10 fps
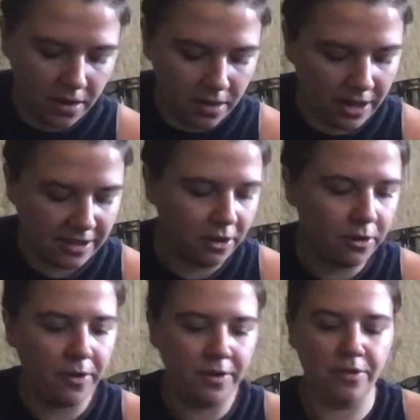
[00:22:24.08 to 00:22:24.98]
That's all
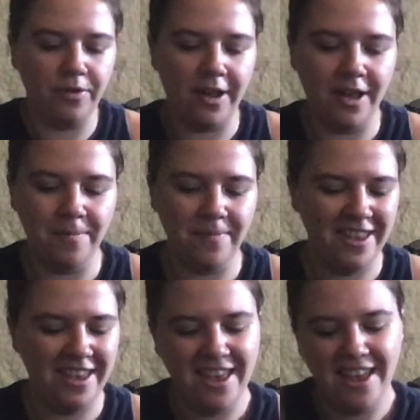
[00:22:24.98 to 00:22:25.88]
going to thread up.
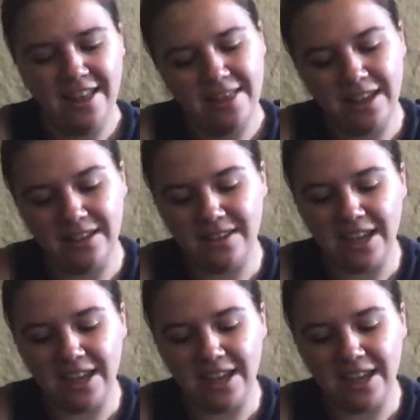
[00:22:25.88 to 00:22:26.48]
This